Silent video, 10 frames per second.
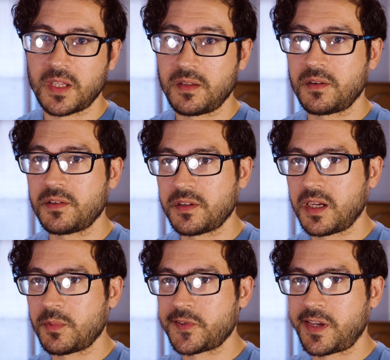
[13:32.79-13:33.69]
There are other
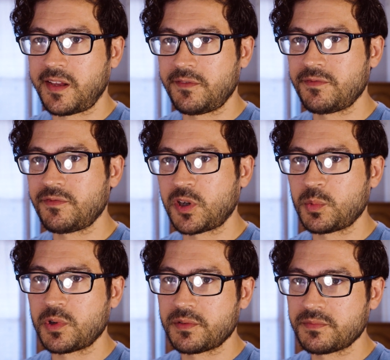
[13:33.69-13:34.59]
cameras that have far
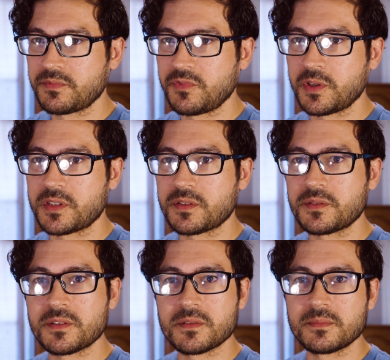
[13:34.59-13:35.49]
more focus
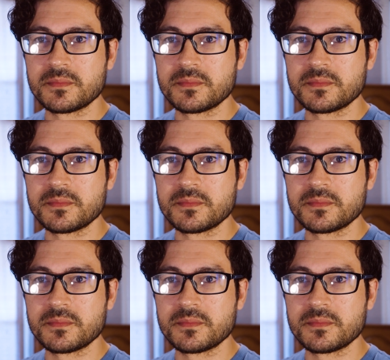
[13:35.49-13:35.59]
zones.